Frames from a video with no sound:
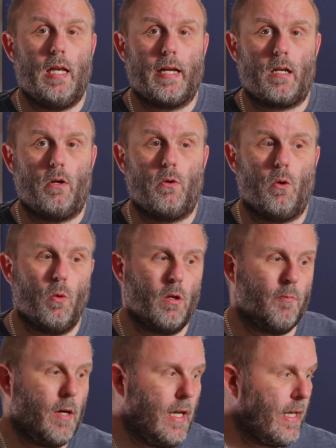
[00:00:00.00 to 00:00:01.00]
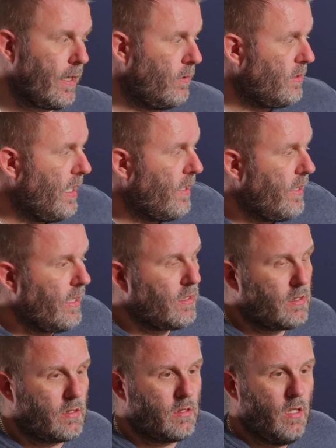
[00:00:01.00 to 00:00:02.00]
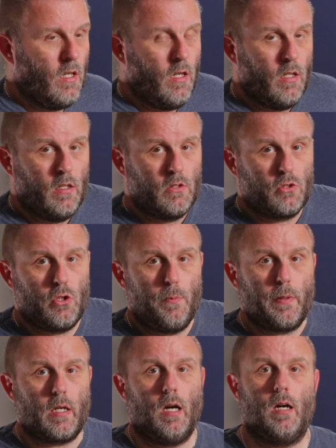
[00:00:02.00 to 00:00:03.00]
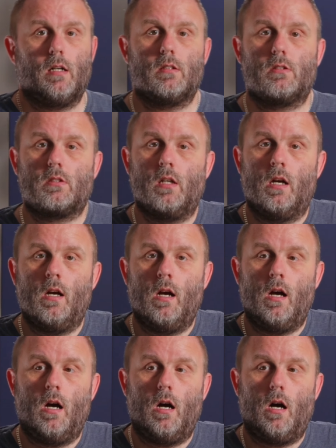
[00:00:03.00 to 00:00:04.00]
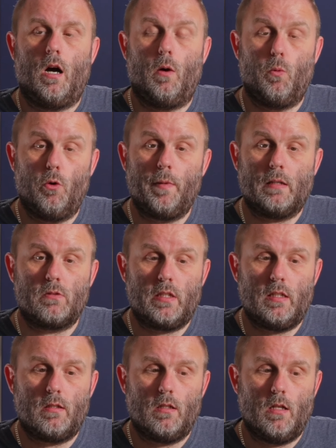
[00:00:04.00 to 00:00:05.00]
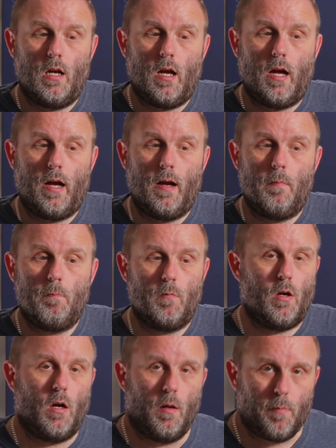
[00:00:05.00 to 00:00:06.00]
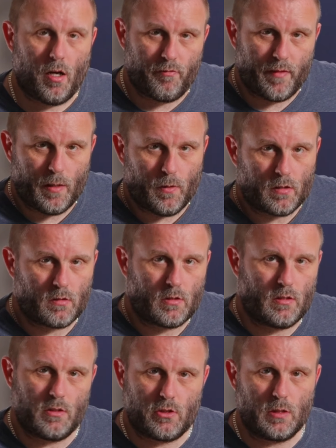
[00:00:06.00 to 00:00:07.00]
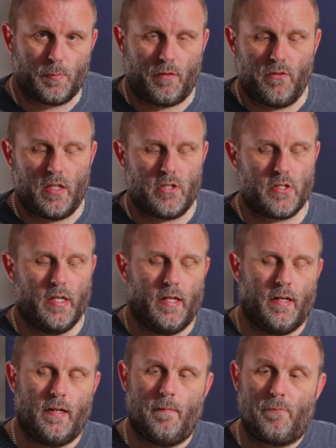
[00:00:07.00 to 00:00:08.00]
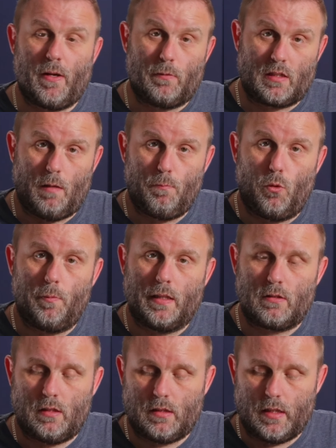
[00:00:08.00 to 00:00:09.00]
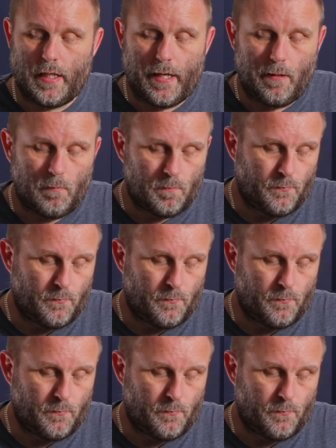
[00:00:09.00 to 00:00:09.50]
Lego. All of my Lego Technics supercars are wall mounted, apart from that one because it's just been finished. That one's getting wall mounted today.